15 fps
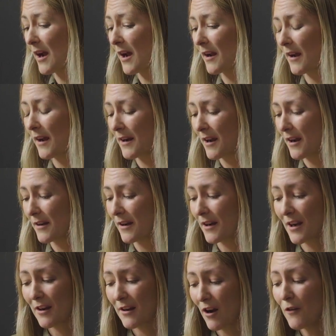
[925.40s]

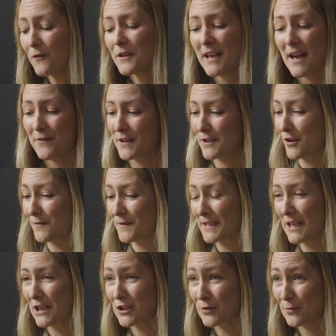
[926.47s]
I often have this
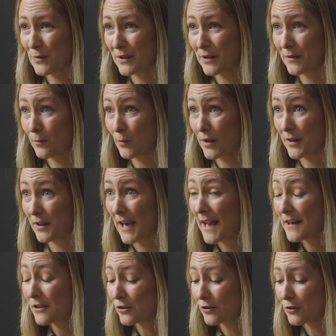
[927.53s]
conversation with
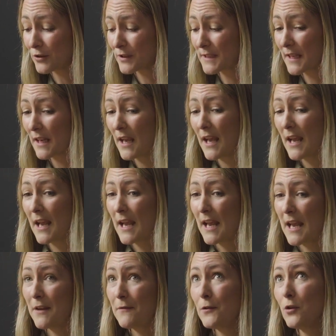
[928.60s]
landlords.
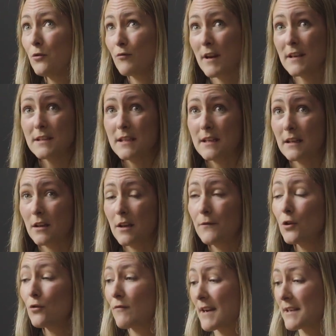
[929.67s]
If you're
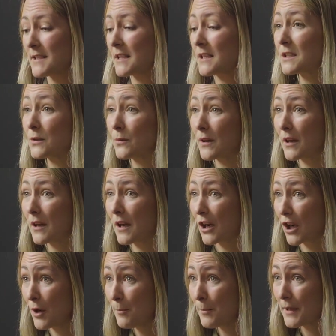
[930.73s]
renting to
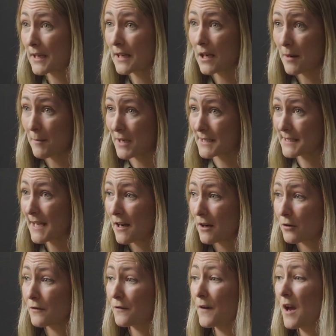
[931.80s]
a company like
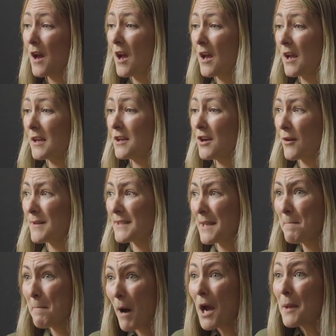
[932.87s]
myself, you know, it's
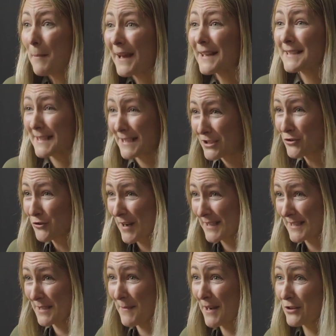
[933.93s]
in my best
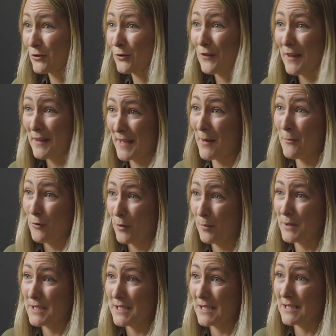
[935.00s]
interest to make sure that that
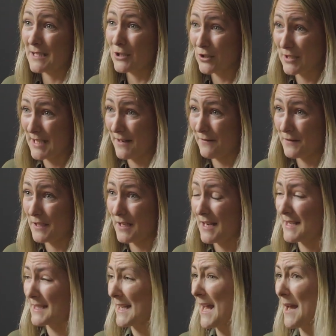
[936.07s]
property is looked after,
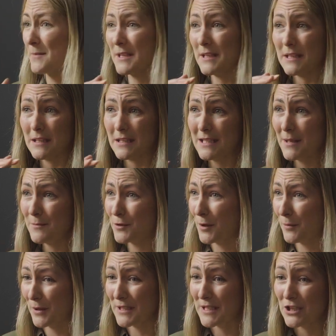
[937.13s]
is kept in
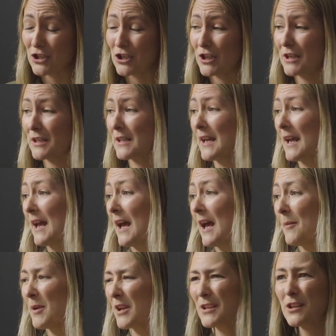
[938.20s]
tip-top condition,
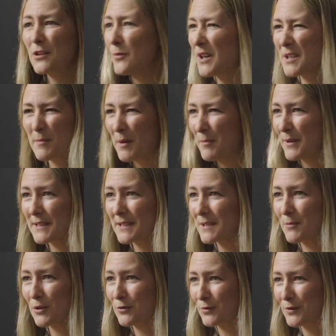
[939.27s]
because otherwise my
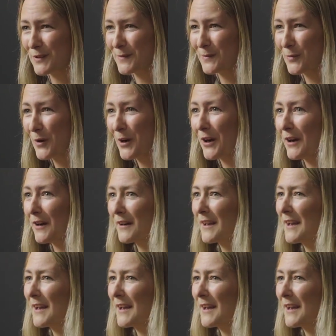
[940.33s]
business model doesn't work.